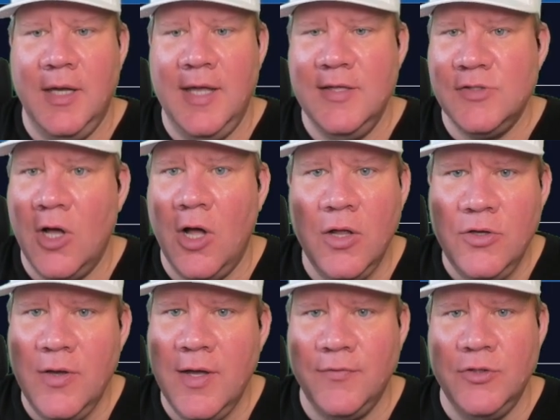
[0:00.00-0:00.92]
And that's all
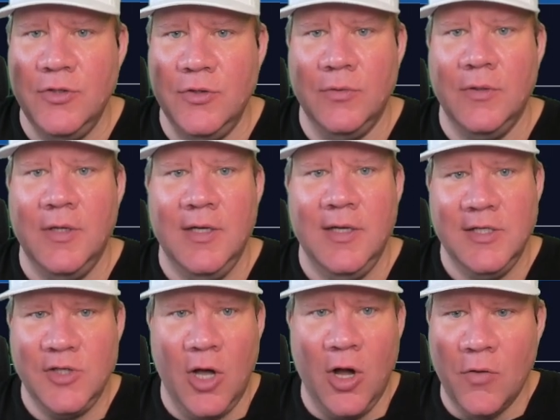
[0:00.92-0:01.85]
you have to do.
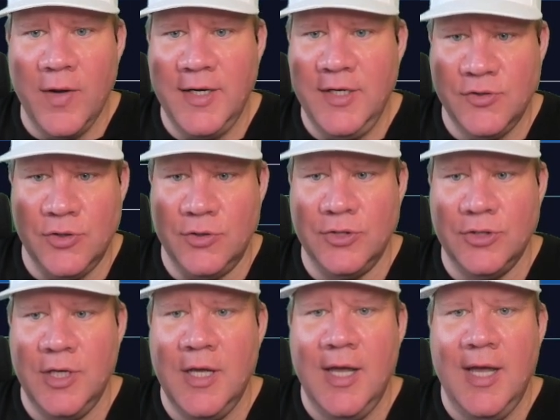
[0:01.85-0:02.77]
It's already searched.